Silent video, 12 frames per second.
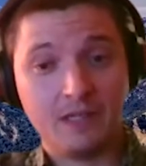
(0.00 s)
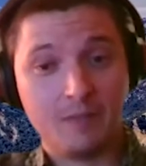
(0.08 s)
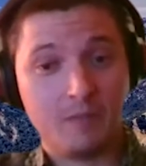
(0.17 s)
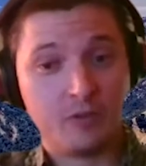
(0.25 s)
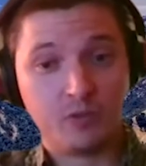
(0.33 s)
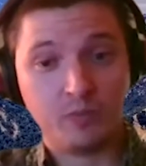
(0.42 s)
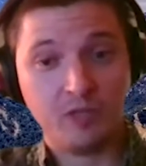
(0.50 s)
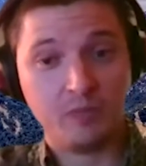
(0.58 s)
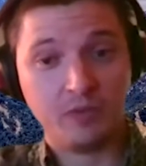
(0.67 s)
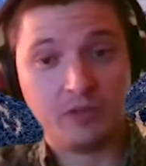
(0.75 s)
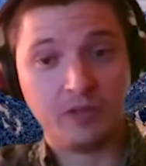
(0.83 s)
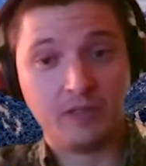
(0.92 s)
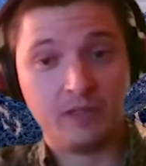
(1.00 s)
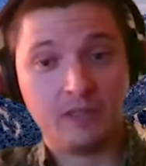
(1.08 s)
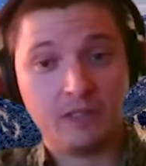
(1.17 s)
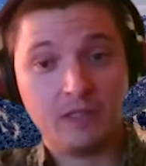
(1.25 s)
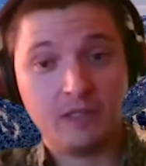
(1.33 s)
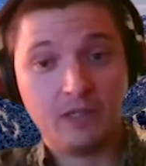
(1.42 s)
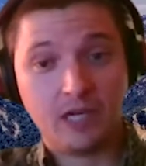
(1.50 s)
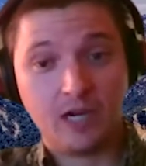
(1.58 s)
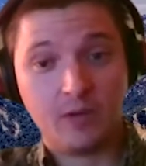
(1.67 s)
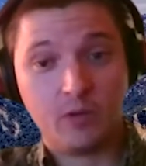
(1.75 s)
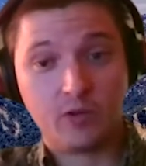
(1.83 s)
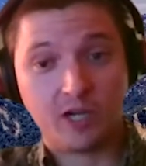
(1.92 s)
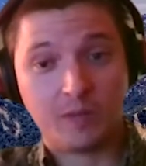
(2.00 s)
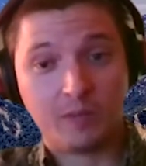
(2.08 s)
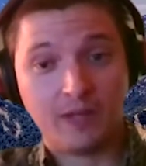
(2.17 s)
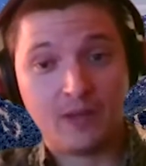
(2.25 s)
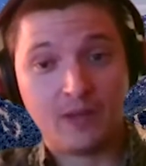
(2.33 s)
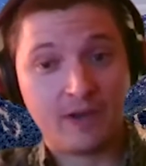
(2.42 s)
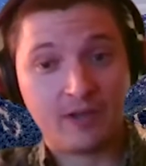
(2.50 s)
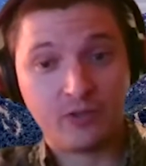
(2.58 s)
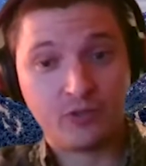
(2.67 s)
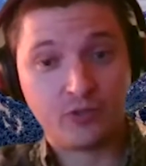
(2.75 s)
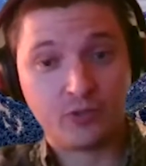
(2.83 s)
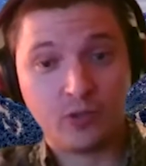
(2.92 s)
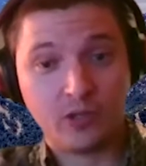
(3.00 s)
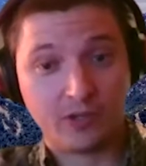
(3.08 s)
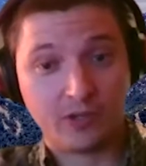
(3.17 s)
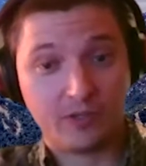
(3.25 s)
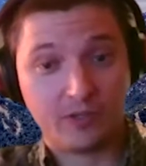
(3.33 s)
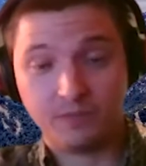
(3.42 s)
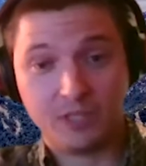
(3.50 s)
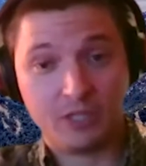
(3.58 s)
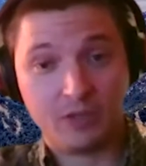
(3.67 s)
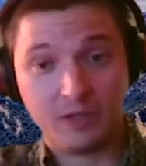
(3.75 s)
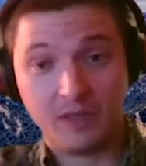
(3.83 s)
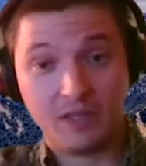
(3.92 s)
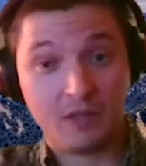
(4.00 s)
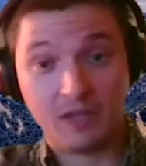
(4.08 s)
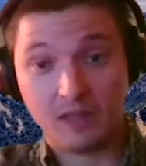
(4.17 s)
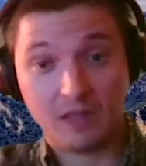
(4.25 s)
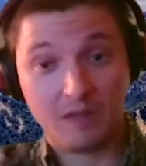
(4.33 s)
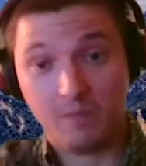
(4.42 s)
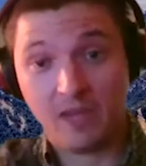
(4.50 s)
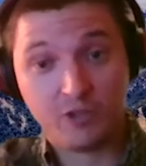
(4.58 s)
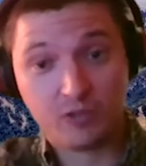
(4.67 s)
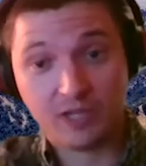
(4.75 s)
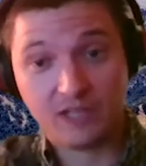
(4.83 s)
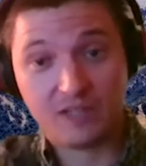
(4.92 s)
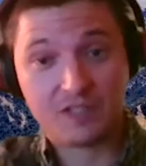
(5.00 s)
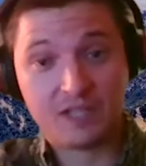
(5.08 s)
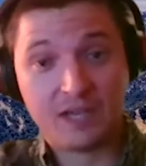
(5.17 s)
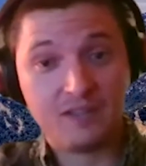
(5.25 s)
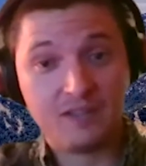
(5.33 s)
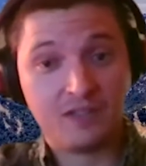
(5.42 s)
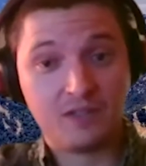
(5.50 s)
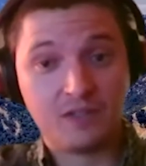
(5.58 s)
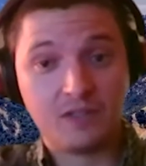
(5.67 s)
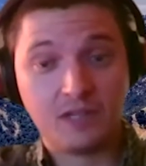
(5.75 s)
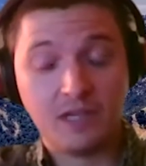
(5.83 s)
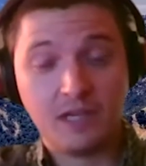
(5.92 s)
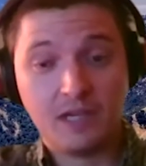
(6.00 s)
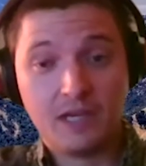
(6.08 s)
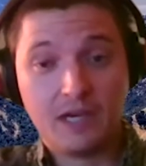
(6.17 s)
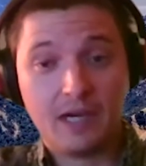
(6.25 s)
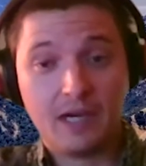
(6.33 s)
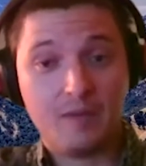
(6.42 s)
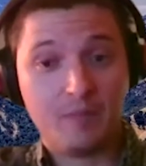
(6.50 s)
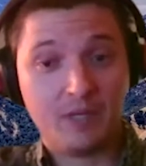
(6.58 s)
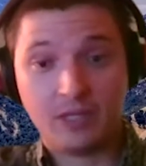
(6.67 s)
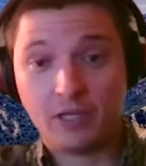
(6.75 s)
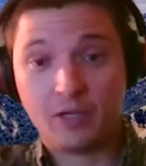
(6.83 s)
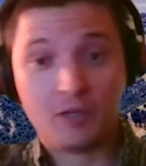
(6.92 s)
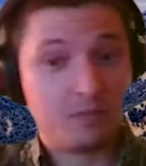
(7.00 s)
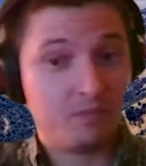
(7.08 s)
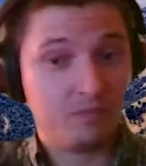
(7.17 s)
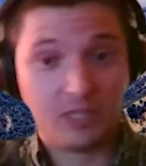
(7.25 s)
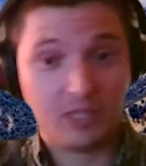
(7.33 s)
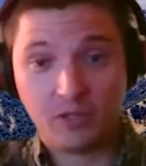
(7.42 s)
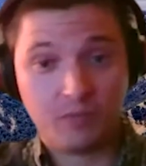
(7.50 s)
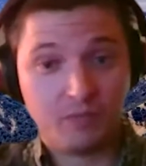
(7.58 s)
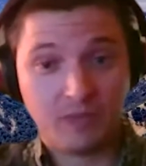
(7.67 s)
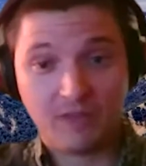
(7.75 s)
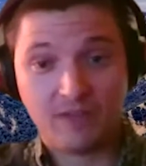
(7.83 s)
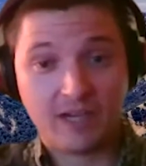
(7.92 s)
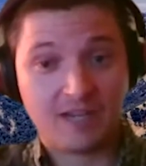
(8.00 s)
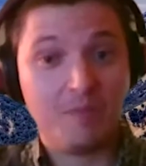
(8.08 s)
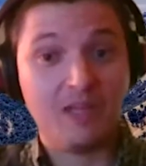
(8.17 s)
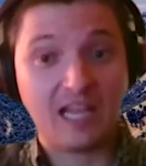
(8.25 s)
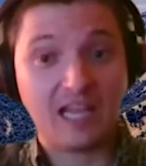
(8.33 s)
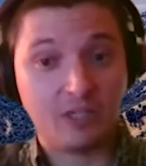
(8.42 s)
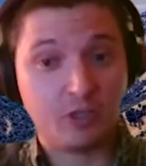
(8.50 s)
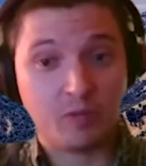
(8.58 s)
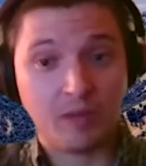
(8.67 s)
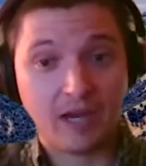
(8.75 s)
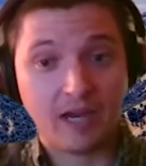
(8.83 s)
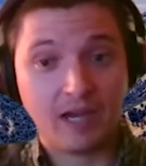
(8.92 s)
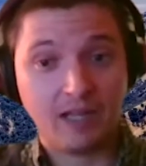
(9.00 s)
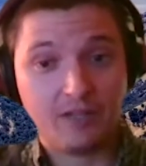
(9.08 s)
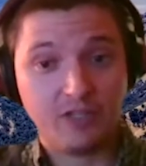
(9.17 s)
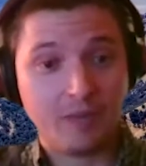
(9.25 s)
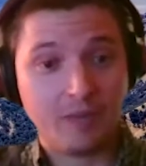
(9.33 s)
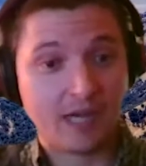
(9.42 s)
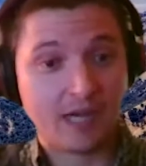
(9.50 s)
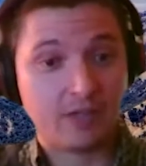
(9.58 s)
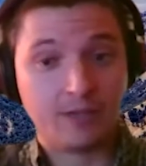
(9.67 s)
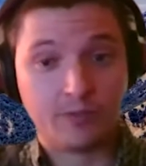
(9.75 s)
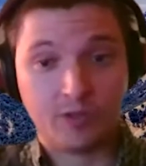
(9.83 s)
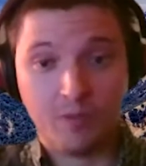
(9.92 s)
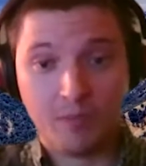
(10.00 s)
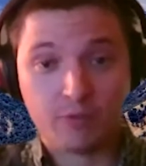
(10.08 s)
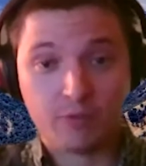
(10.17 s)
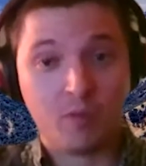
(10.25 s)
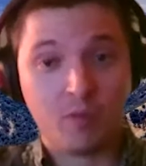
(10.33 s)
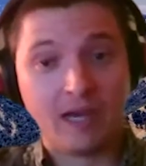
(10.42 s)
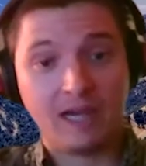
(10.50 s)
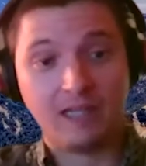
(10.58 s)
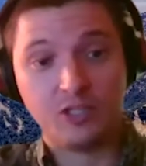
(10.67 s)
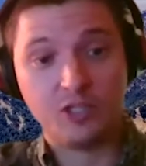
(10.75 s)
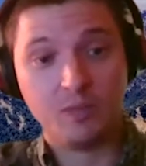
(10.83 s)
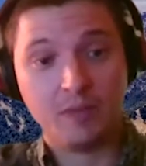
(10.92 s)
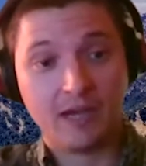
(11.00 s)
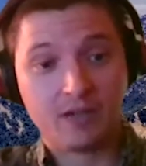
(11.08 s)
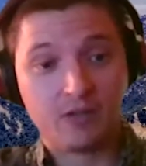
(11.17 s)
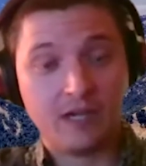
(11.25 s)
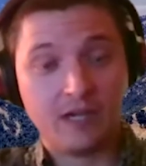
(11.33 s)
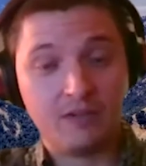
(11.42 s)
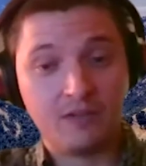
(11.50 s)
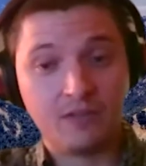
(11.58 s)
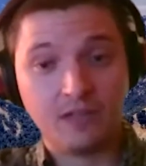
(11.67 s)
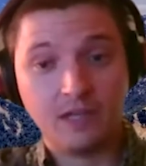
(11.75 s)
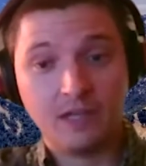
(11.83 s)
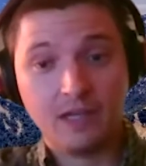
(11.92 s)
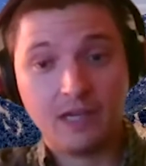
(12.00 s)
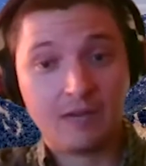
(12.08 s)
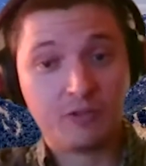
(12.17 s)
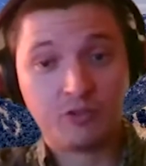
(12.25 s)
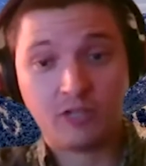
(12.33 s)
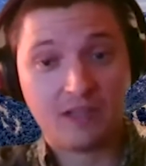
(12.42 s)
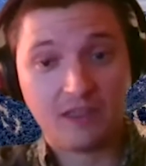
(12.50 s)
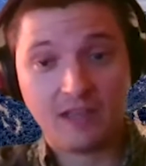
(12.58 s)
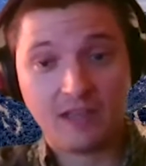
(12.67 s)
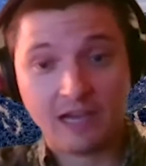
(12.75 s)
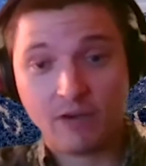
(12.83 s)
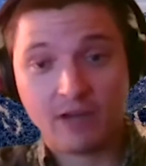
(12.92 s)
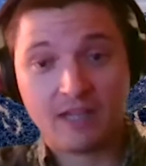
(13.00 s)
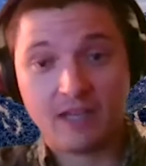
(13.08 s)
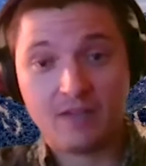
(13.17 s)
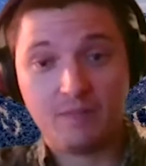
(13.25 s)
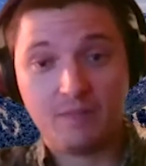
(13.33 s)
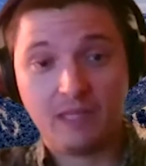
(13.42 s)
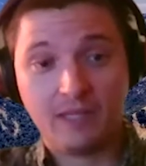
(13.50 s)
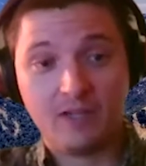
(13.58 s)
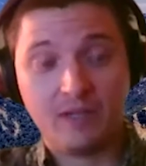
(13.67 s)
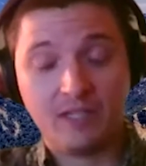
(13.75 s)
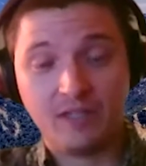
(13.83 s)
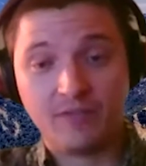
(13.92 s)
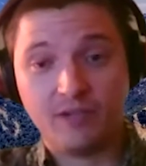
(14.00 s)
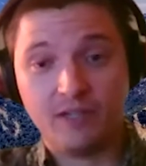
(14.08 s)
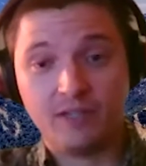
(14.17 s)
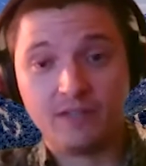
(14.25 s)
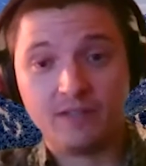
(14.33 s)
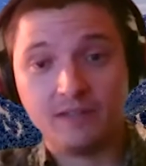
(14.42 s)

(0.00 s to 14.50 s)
Most people who are applying to medical school are, they majoring in the sciences, but they've got a molecular biology background or a microbiology background. I was trying to think, how can I be a little bit different?